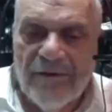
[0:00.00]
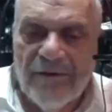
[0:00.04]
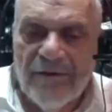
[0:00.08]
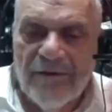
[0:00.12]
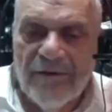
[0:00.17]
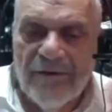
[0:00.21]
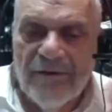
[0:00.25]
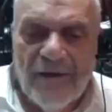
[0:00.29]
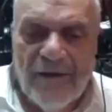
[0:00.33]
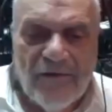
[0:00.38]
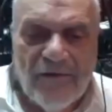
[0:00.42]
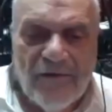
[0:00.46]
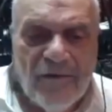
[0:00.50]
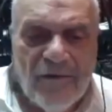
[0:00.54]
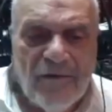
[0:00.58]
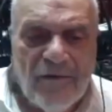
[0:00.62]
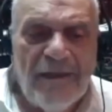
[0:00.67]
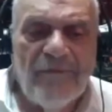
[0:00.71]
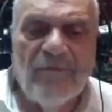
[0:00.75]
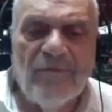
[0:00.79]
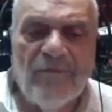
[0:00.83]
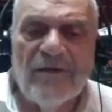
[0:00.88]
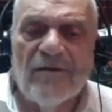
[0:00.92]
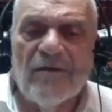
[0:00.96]
no
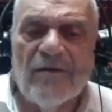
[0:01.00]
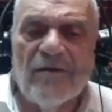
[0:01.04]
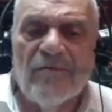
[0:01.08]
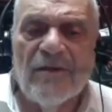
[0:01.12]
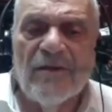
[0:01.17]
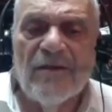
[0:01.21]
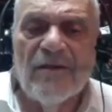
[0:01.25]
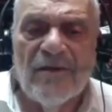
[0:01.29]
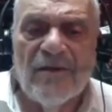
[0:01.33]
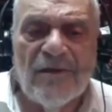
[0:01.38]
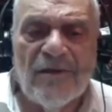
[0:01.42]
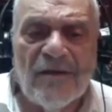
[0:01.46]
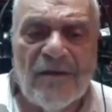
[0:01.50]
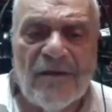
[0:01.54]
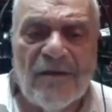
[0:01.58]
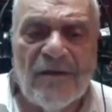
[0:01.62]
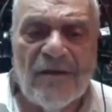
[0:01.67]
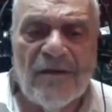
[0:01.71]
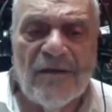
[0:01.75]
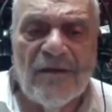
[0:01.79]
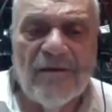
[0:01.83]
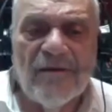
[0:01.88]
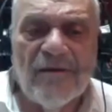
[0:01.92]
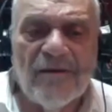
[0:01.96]
limit to
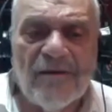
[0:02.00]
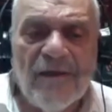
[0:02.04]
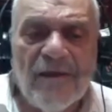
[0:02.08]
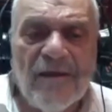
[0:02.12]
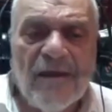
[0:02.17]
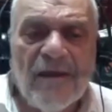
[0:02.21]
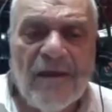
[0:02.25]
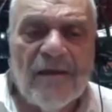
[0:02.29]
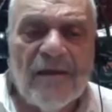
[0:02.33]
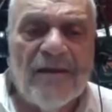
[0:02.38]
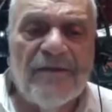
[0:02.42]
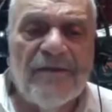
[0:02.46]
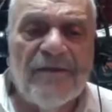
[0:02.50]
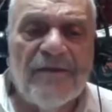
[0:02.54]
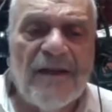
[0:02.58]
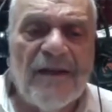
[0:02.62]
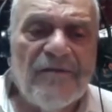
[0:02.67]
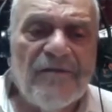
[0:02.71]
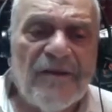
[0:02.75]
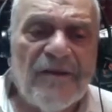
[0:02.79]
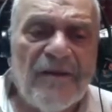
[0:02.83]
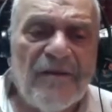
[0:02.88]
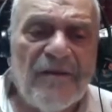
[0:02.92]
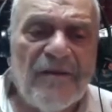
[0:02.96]
materialism. Chazal
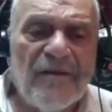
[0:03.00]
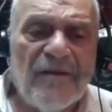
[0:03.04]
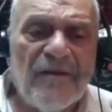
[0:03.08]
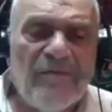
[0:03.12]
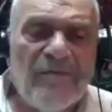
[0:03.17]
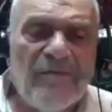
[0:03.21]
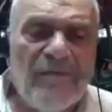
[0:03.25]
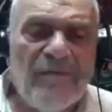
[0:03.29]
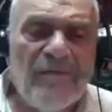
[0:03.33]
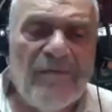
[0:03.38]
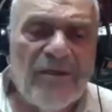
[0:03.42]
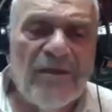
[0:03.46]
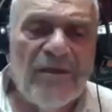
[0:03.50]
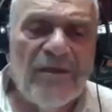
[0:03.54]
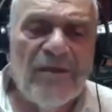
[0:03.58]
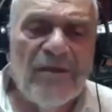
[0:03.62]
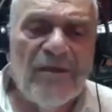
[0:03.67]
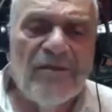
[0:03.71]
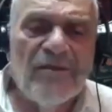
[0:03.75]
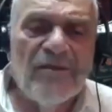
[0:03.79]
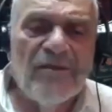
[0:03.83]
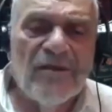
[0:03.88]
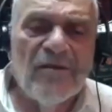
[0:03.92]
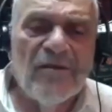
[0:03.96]
say, Misha
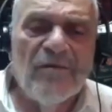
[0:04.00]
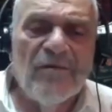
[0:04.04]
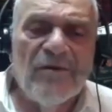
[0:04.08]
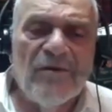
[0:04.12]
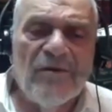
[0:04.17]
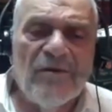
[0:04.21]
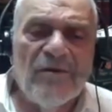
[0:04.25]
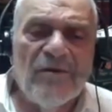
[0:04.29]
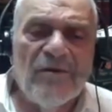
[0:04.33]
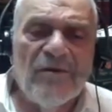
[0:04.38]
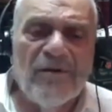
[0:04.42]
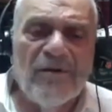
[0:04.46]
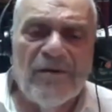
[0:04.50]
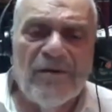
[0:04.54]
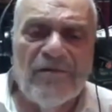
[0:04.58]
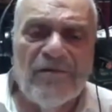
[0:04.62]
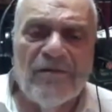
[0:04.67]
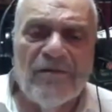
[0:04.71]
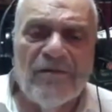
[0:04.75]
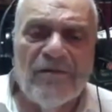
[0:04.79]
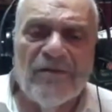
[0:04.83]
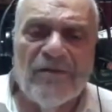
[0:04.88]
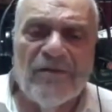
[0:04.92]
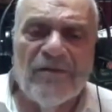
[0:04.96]
yesh lo mona
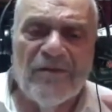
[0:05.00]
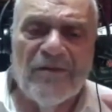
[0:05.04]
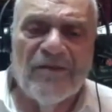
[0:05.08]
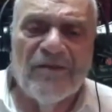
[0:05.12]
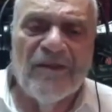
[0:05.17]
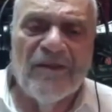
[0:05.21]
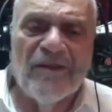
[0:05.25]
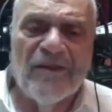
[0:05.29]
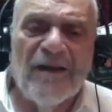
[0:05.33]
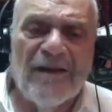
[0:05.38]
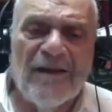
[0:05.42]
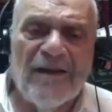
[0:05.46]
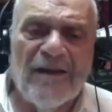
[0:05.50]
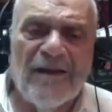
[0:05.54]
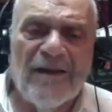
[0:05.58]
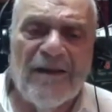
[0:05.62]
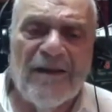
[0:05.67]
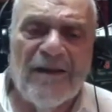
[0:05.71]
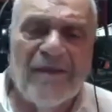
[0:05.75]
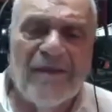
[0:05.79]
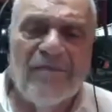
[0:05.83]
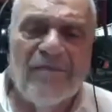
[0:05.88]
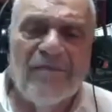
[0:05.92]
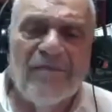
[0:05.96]
rotza masayim.
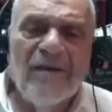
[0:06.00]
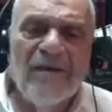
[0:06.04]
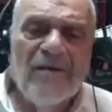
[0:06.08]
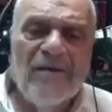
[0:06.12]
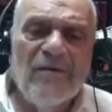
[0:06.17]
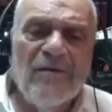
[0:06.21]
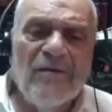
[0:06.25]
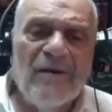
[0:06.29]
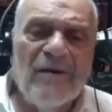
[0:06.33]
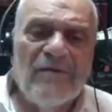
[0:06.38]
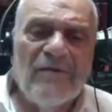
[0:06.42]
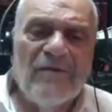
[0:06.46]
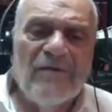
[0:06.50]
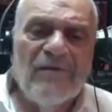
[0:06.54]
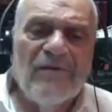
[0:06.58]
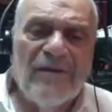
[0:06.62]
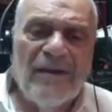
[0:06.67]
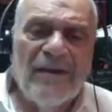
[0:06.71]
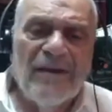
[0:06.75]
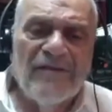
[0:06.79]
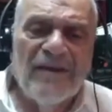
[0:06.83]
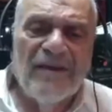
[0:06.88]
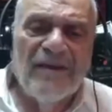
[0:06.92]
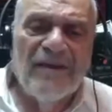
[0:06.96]
Whoever
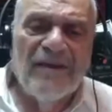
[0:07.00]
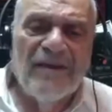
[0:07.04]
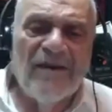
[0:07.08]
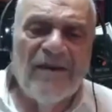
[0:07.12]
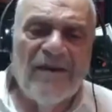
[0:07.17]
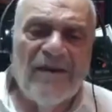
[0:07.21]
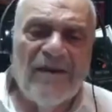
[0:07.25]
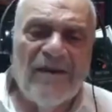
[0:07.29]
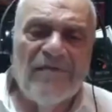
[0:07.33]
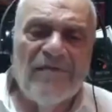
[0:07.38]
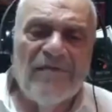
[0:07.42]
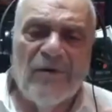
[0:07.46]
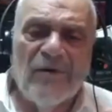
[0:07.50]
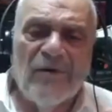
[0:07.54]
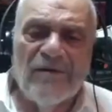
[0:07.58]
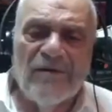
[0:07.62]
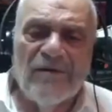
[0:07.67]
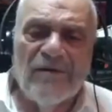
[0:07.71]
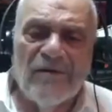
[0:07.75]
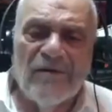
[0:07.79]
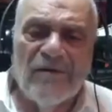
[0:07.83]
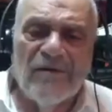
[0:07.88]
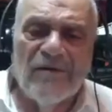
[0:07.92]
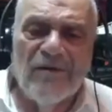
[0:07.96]
has 100 wants
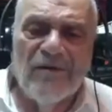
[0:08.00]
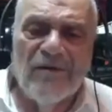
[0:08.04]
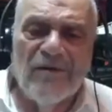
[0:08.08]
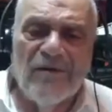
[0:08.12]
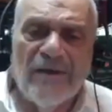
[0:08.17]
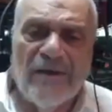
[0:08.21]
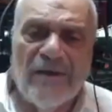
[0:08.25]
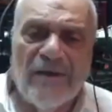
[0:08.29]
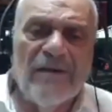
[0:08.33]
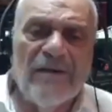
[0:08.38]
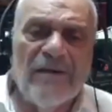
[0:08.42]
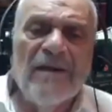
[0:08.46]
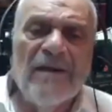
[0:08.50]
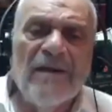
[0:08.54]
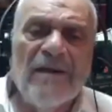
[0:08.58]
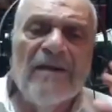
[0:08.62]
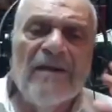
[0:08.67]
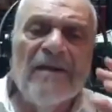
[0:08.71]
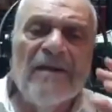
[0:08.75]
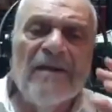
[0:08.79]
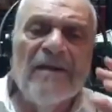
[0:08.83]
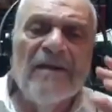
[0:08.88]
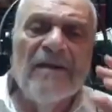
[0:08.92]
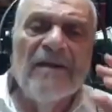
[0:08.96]
200.
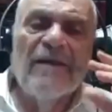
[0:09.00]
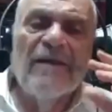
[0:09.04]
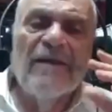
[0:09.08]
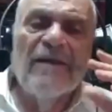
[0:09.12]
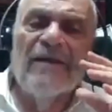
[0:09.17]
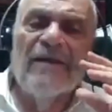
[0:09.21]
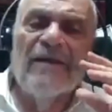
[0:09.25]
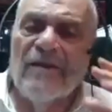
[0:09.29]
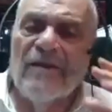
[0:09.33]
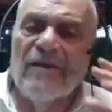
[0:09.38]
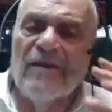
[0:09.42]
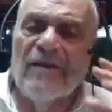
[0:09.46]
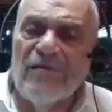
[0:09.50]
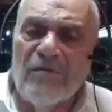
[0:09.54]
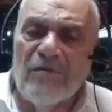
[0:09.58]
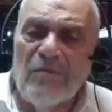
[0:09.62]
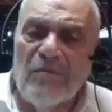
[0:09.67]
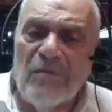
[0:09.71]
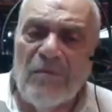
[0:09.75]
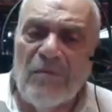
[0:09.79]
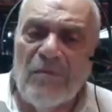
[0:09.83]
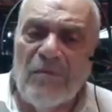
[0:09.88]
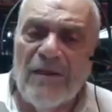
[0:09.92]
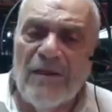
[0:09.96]
If you have 100
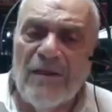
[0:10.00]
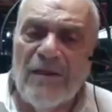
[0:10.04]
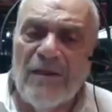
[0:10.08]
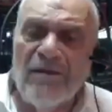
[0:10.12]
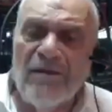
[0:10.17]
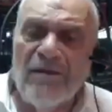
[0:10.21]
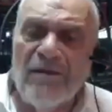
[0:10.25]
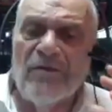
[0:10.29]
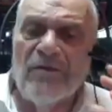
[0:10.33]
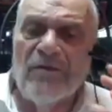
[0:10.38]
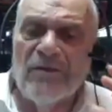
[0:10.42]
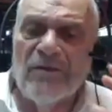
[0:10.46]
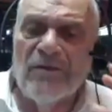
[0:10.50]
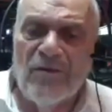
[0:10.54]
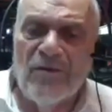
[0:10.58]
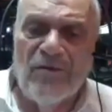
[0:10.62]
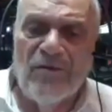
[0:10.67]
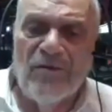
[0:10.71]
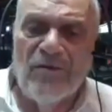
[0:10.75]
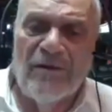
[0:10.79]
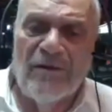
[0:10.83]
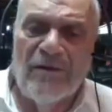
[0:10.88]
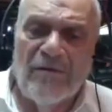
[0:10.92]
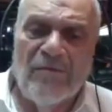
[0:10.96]
million, you want
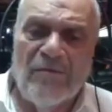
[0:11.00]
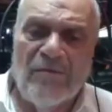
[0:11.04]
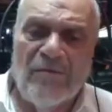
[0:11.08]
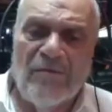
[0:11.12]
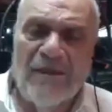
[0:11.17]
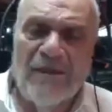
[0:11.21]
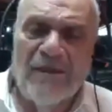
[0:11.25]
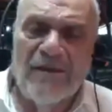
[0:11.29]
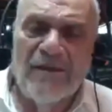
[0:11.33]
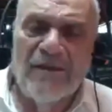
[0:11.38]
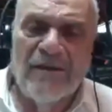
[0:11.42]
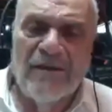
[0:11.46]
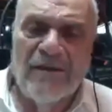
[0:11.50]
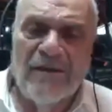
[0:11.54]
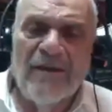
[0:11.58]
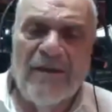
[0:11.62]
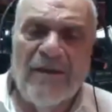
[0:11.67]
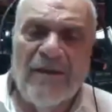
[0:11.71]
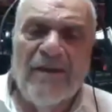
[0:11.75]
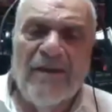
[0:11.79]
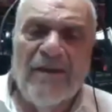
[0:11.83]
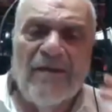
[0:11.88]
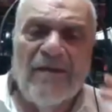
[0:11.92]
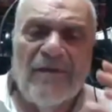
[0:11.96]
200 million.
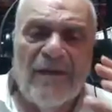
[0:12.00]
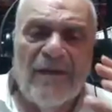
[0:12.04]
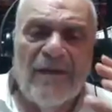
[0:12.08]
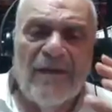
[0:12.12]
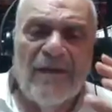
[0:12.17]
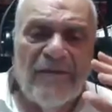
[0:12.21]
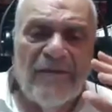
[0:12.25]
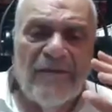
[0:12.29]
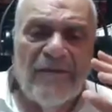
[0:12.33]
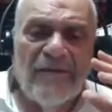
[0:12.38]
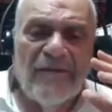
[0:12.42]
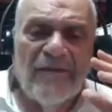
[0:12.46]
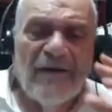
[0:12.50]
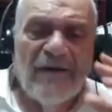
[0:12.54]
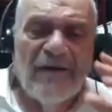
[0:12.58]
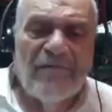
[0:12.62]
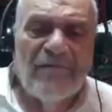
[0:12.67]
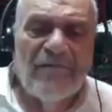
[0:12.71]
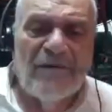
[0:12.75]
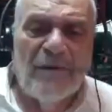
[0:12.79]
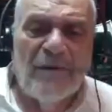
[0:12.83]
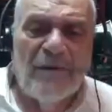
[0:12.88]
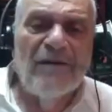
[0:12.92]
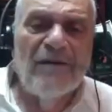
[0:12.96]
If you have
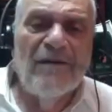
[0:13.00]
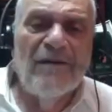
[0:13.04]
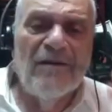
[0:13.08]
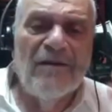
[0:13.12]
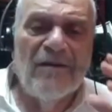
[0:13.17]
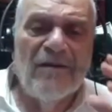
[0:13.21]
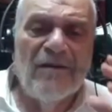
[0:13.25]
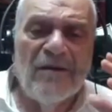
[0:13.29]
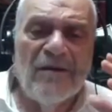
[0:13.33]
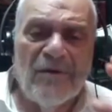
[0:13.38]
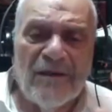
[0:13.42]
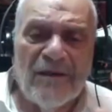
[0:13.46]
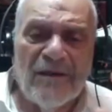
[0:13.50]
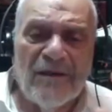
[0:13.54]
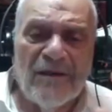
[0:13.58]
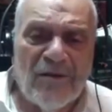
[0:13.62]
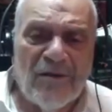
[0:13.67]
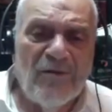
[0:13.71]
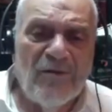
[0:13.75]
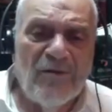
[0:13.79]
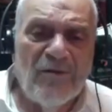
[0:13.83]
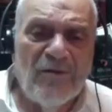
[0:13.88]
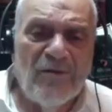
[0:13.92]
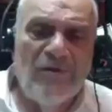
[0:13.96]
100 billion, you want
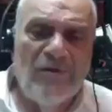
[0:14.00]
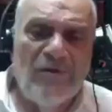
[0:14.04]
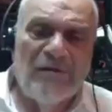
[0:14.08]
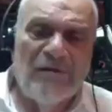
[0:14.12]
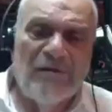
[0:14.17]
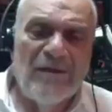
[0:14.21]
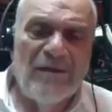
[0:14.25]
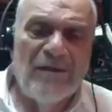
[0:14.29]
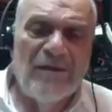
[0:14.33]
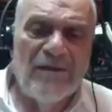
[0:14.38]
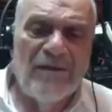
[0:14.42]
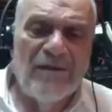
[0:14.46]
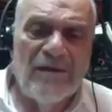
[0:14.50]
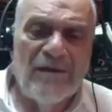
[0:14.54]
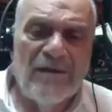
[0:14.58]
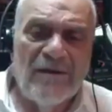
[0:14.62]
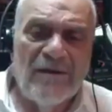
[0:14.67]
200 billion.